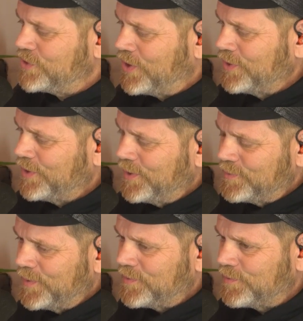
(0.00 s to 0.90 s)
John
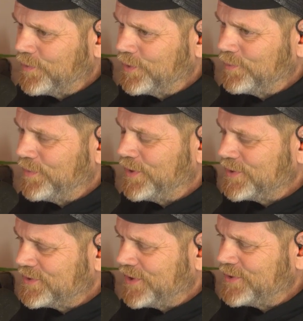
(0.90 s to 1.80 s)
comes up to the front of the
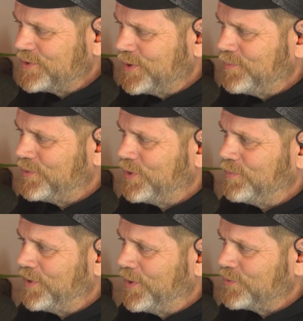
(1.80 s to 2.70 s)
bus, says something
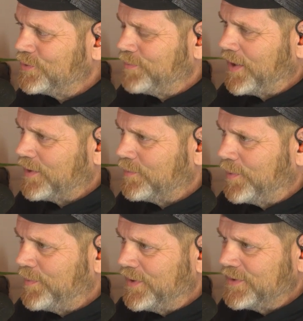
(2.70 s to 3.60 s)
to me, goes to the back of
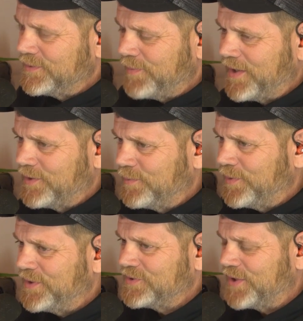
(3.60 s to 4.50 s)
the
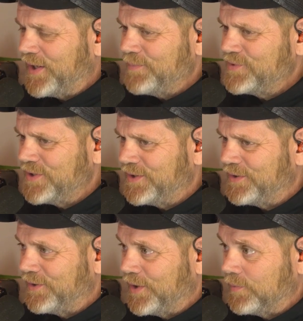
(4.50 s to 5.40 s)
bus, and I'm
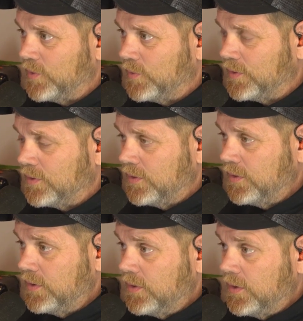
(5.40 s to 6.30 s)
sitting there and I'm going,
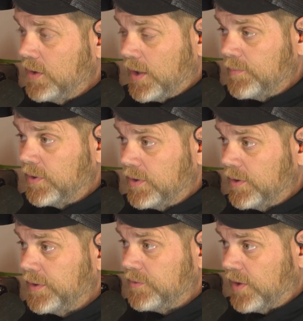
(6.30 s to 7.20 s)
I'm
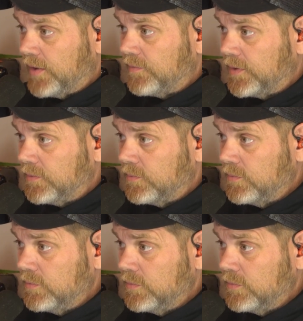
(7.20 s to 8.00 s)
literally driving